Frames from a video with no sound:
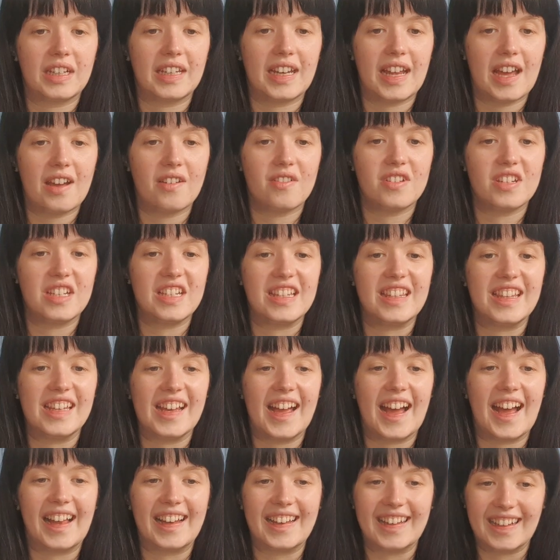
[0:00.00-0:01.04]
inherited the
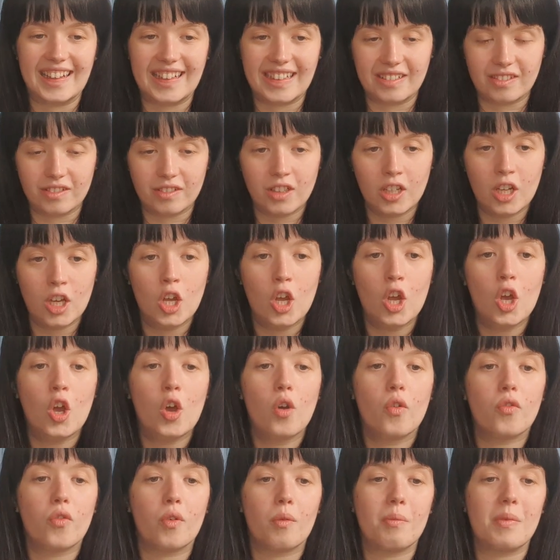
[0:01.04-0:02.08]
allele
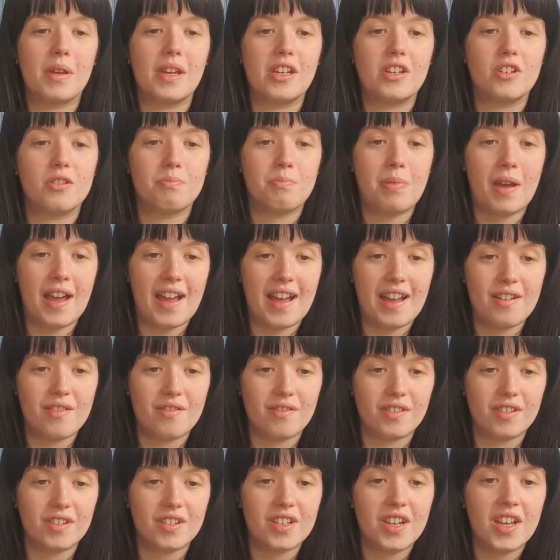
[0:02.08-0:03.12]
from each
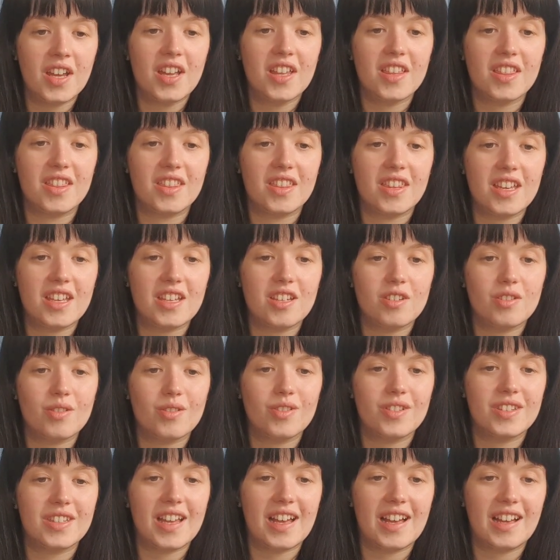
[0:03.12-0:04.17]
parent. This
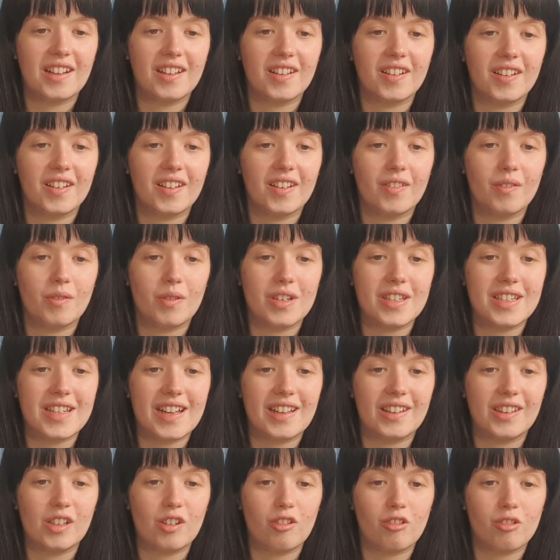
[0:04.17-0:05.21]
would
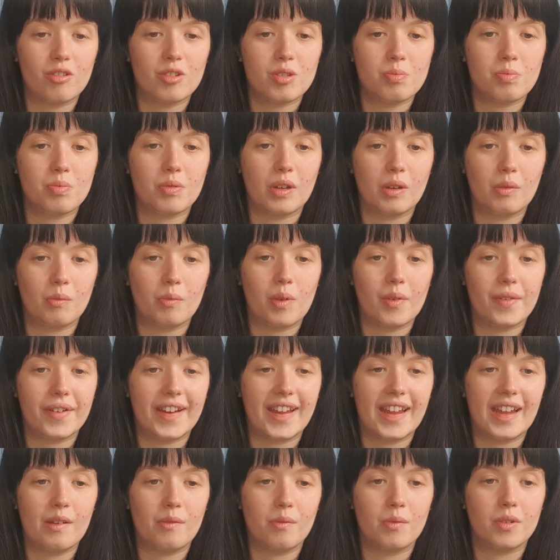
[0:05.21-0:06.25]
tell the offspring whether
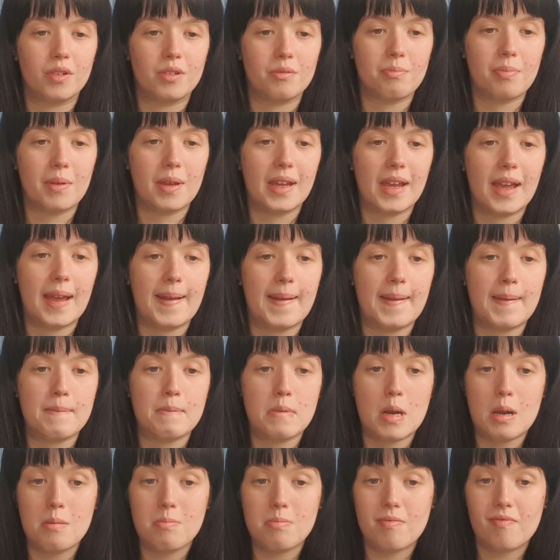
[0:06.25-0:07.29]
it would be a
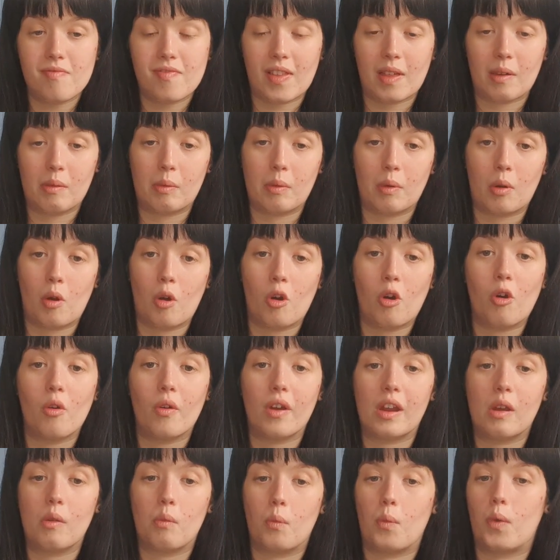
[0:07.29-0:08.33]
purple flower
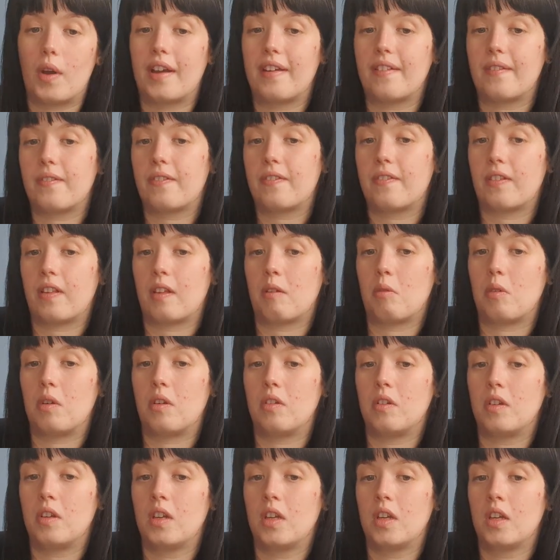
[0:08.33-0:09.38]
or a white
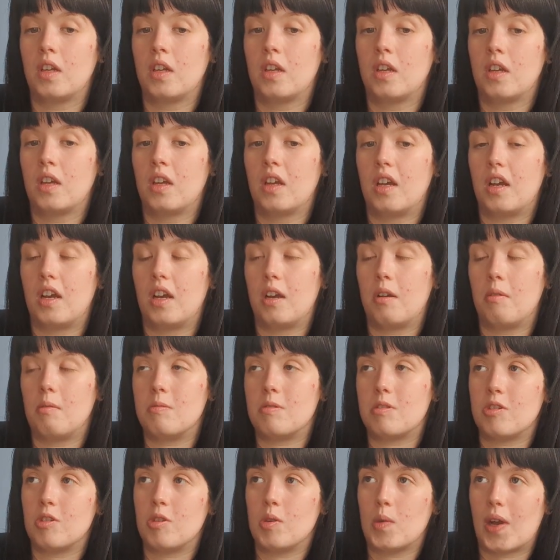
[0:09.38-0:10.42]
flower.
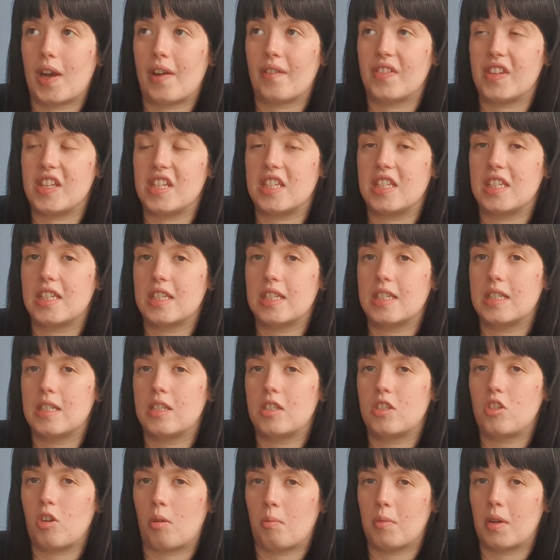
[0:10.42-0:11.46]
So you have these
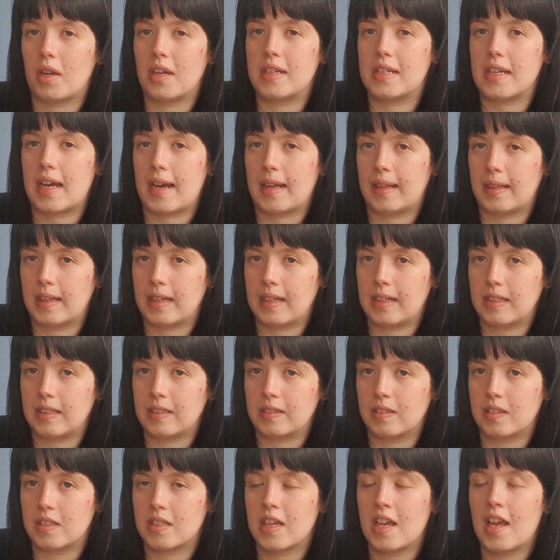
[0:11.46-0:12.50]
dominant
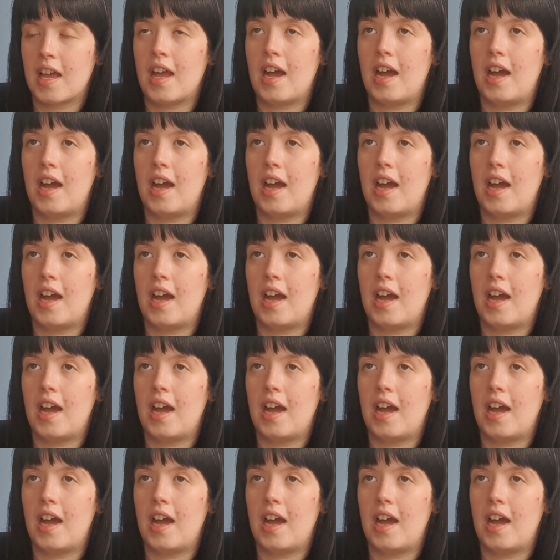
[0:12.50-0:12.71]
alleles,